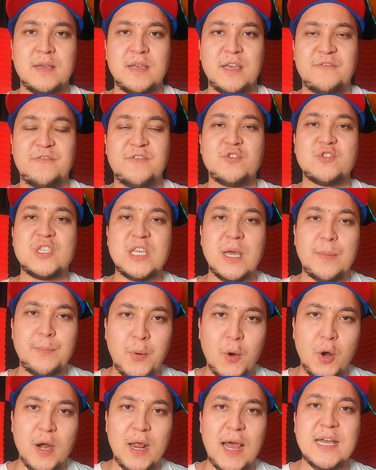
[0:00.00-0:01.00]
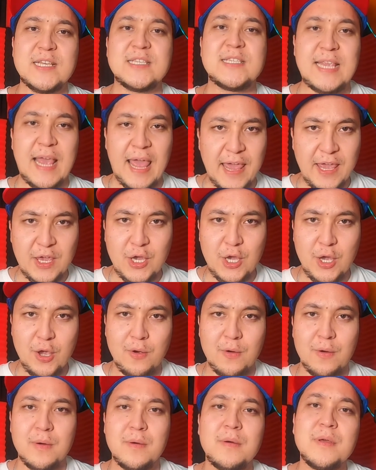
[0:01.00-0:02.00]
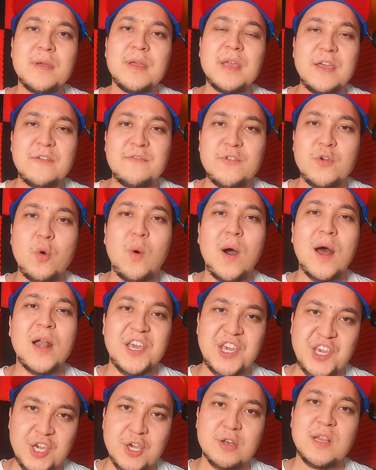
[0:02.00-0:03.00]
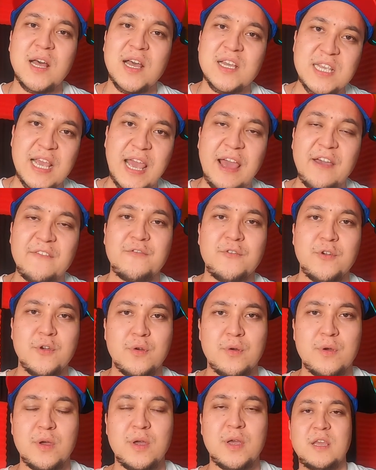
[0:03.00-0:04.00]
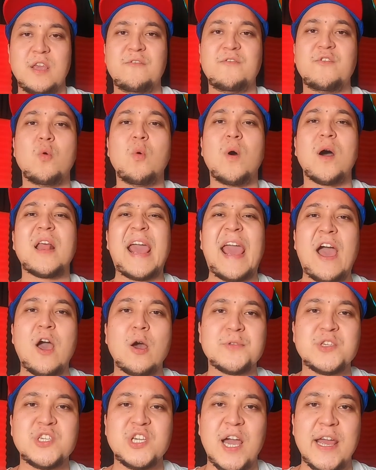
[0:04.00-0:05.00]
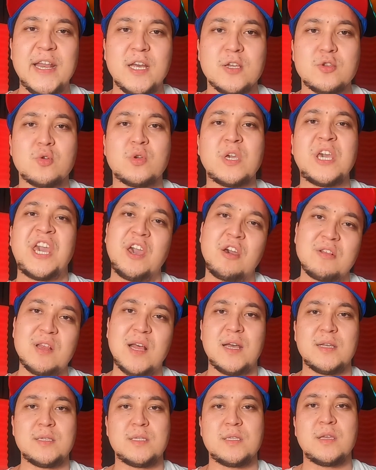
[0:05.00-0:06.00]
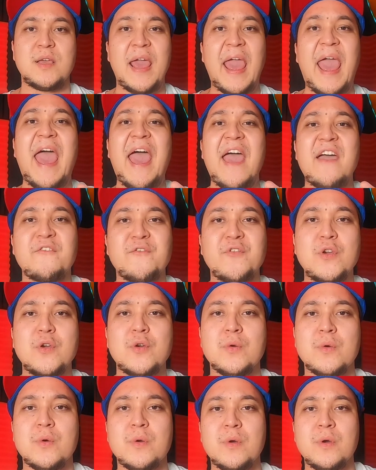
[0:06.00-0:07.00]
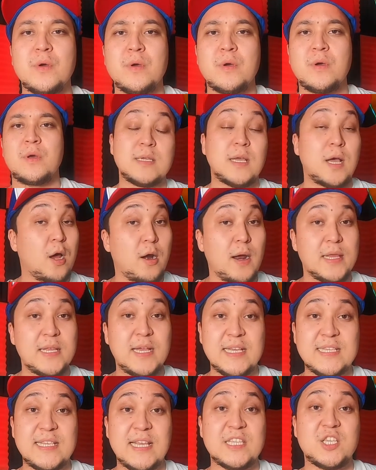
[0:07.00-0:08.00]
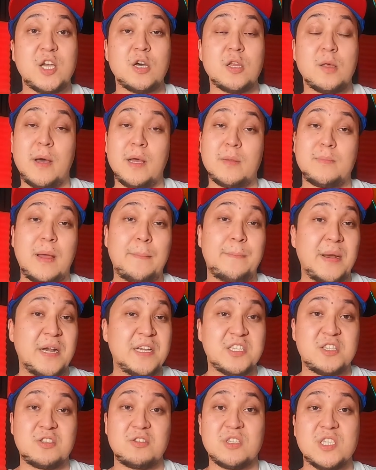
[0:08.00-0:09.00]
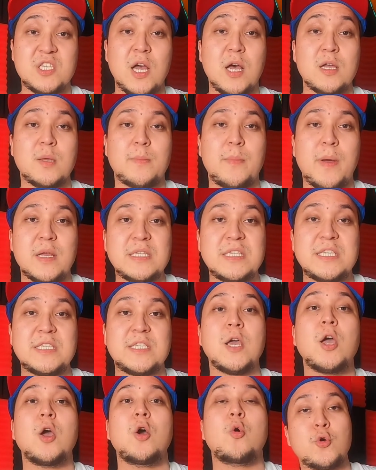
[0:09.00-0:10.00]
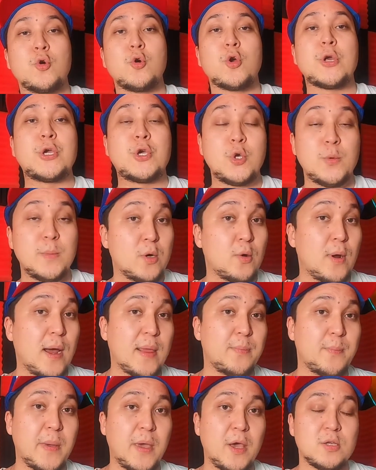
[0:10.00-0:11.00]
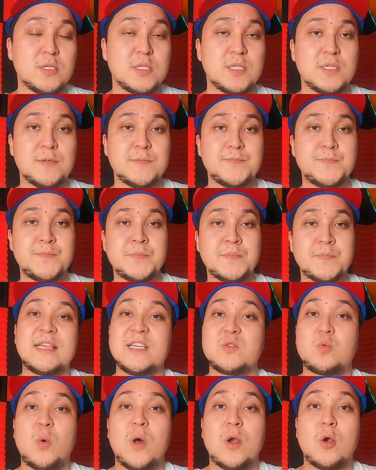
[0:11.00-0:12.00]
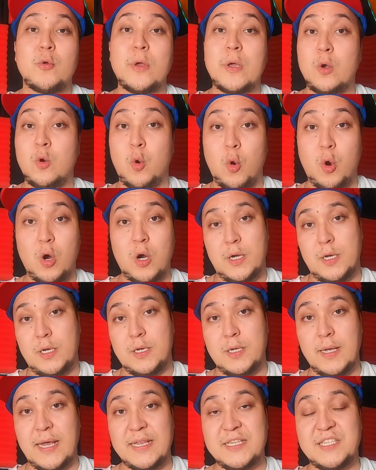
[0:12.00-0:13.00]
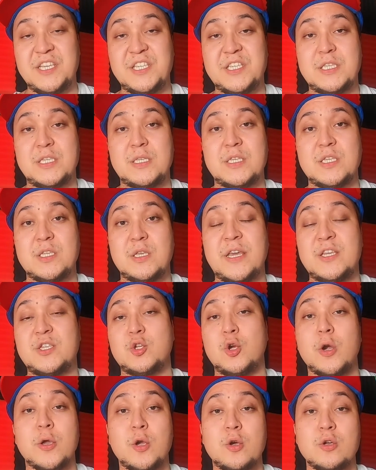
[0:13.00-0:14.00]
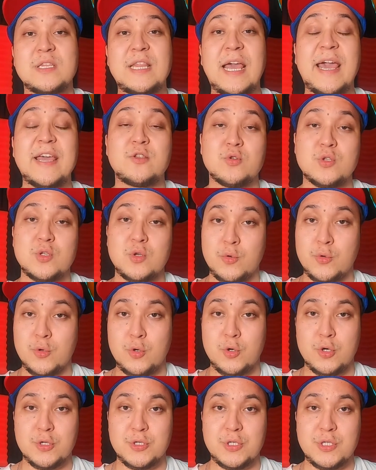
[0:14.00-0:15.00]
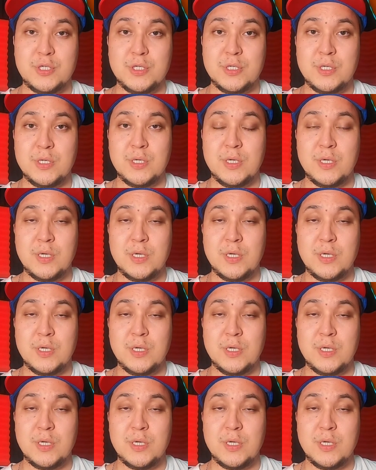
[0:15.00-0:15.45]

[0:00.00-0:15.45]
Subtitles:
If you support us, thank you. If you want to kill us, F you. If you want to help China to kill us, F you. Alright guys, that's all about my personal thought about this Uyghur human rights bills. I just want to record at this historical day to the Uyghurs.